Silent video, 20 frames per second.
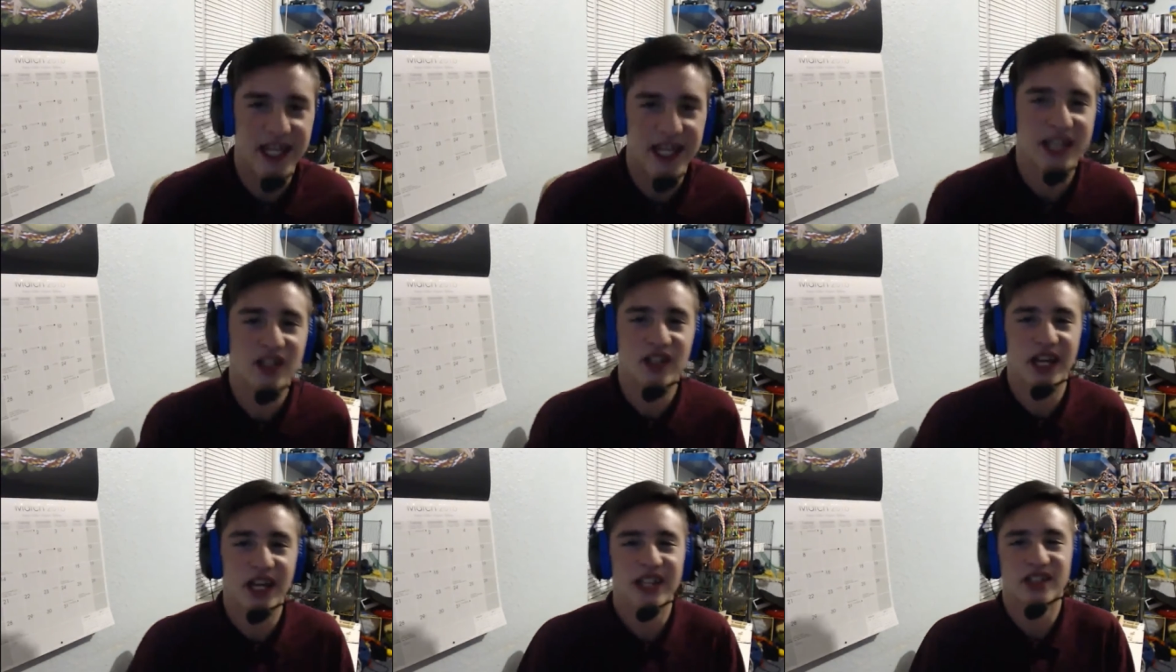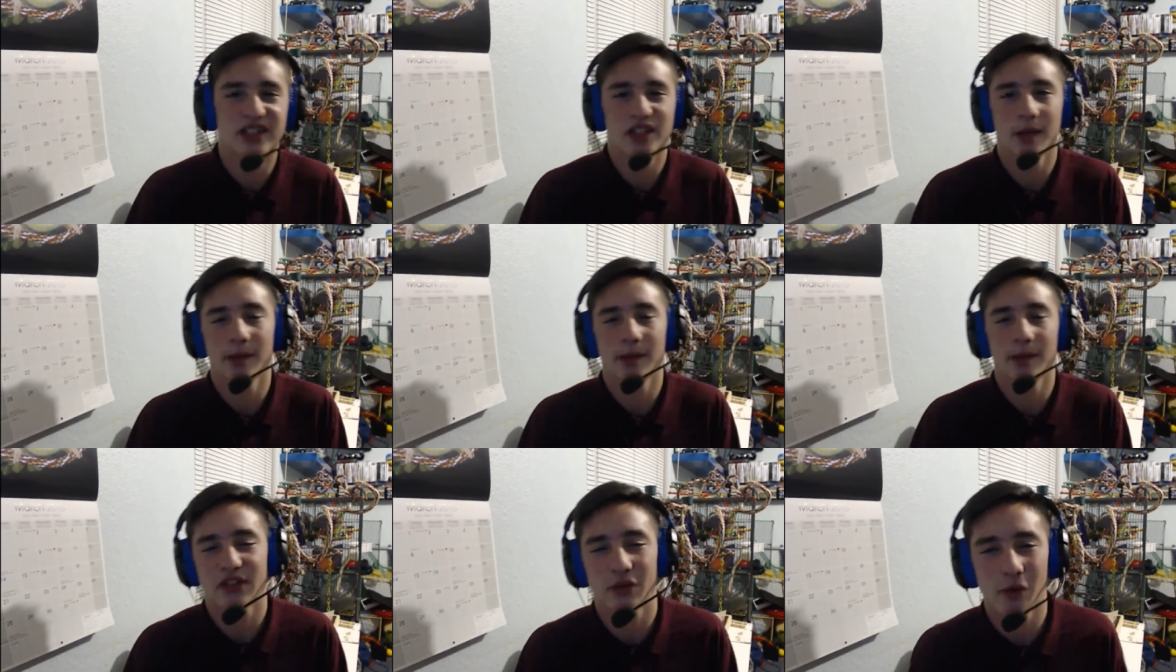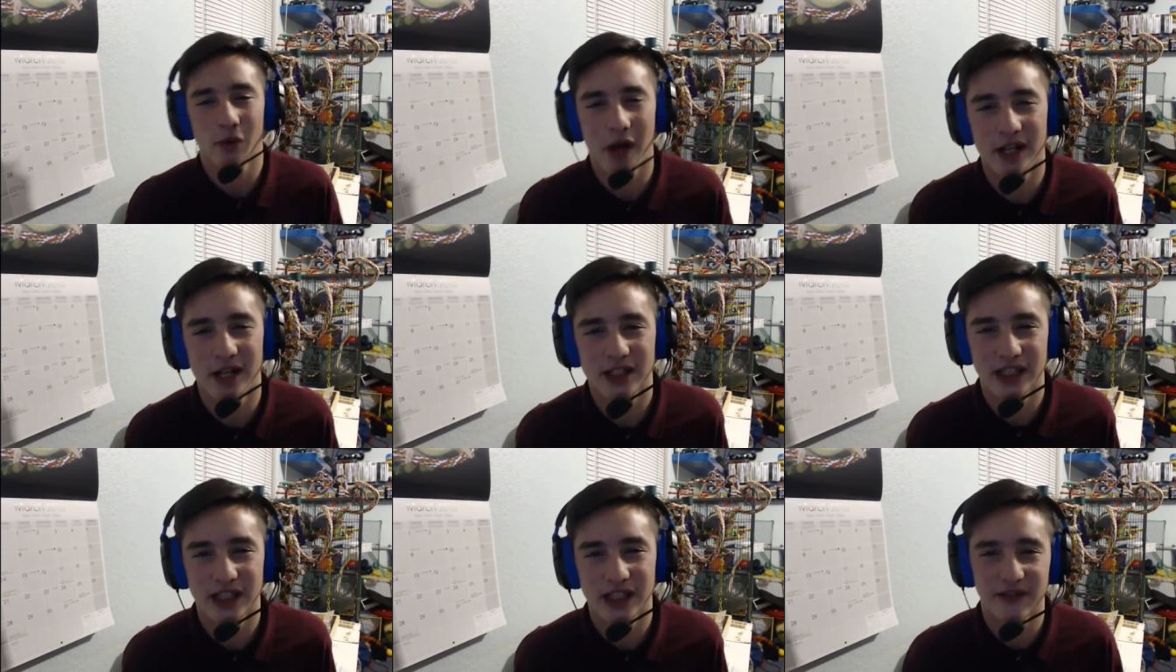Thank you guys so much for
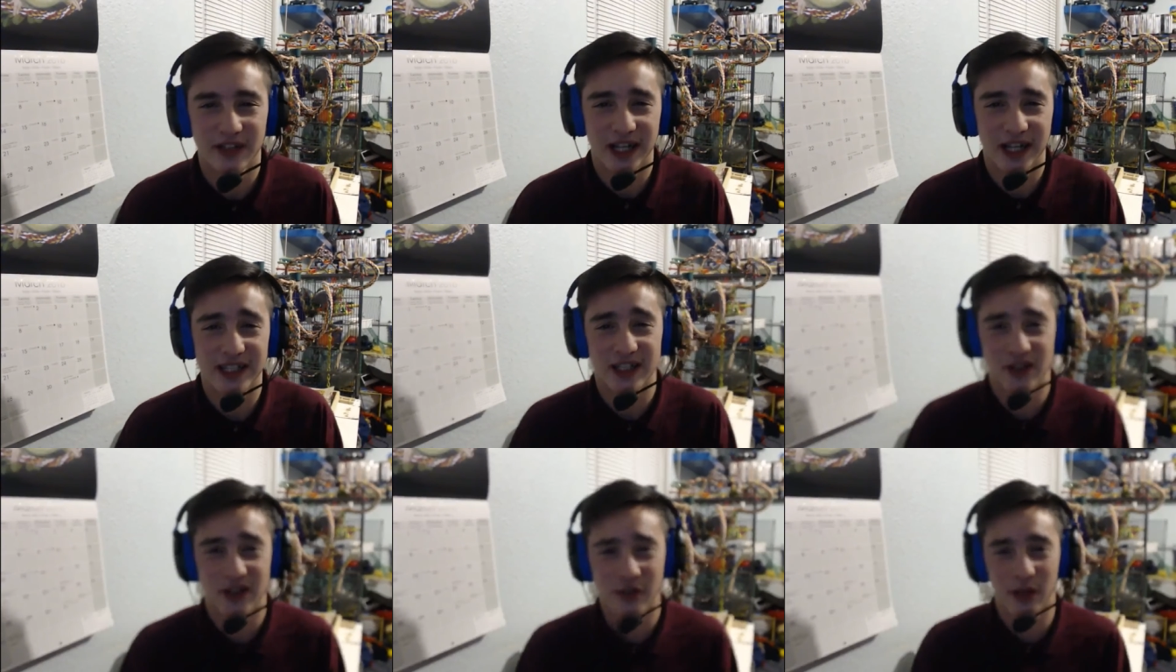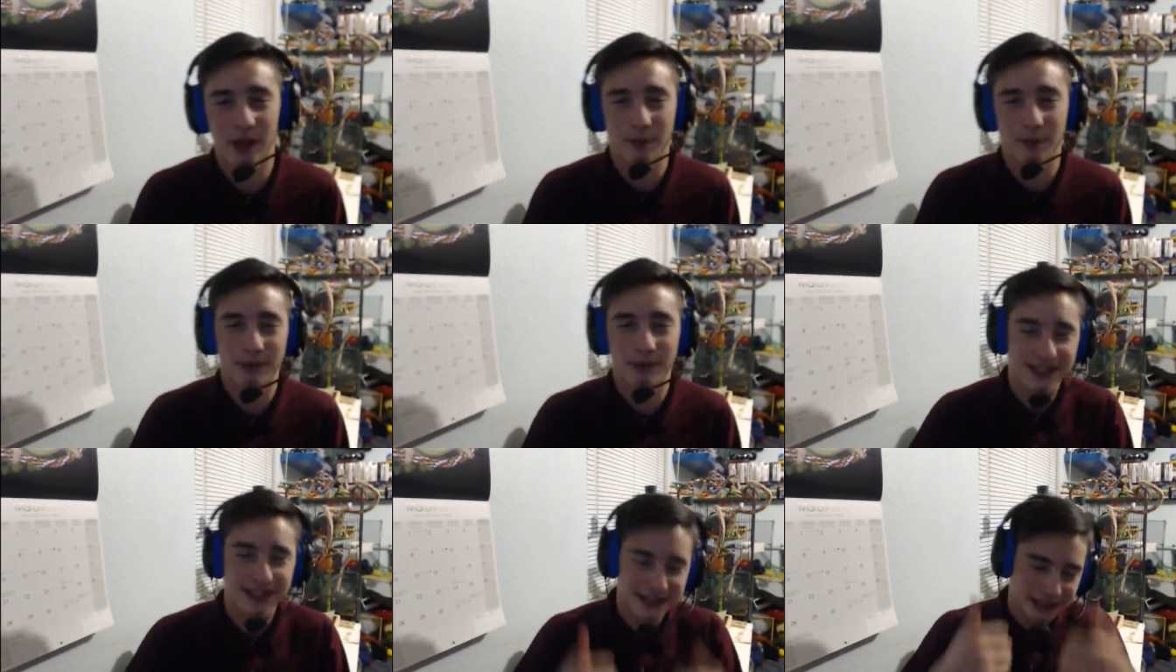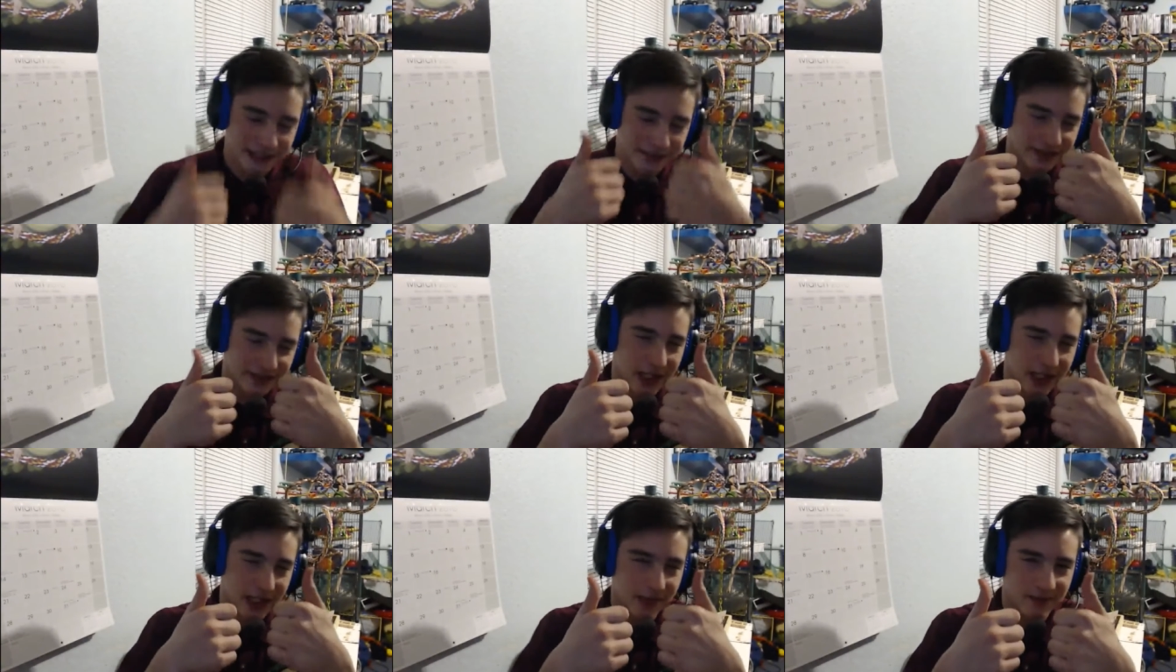watching. If you guys enjoyed, please
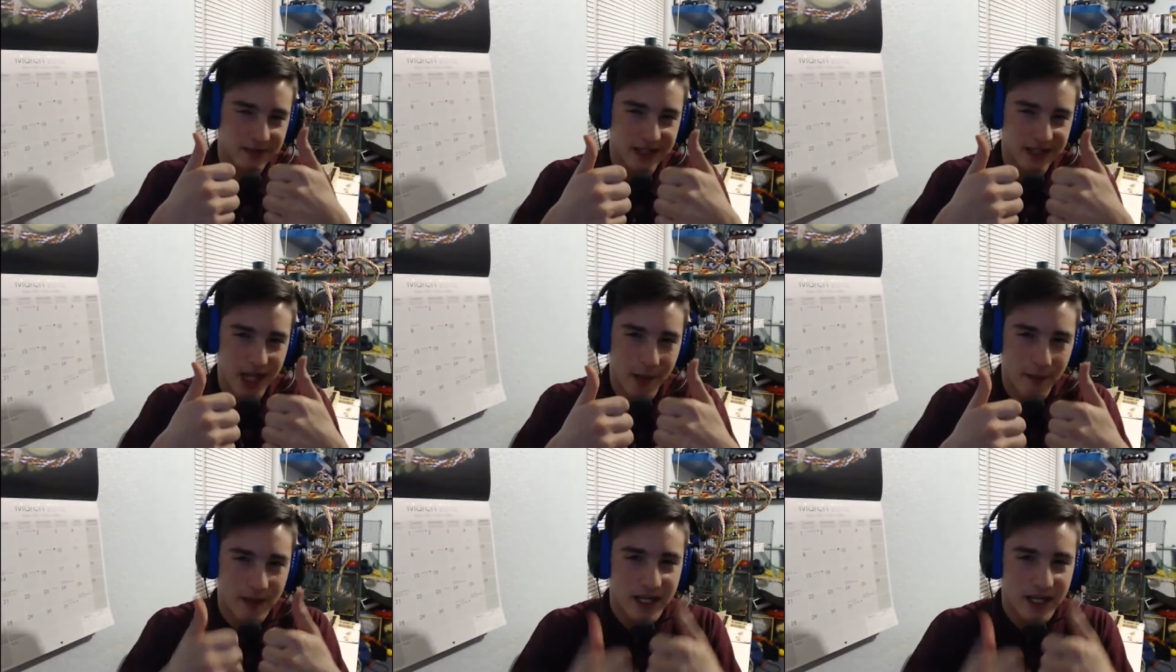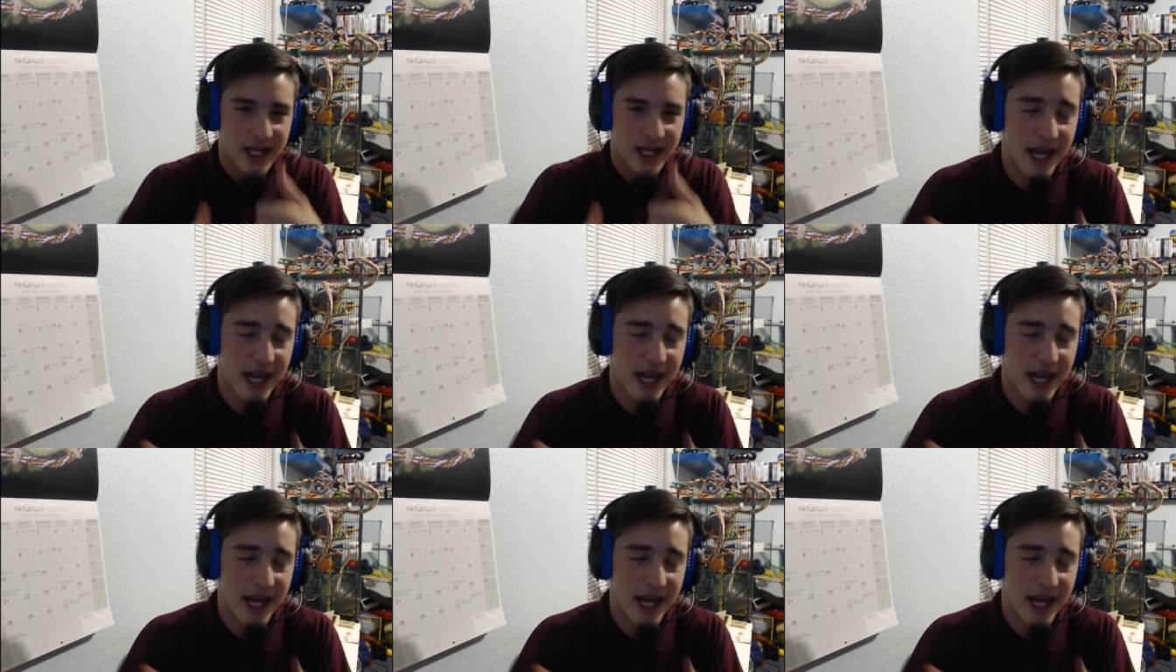leave a thumbs up.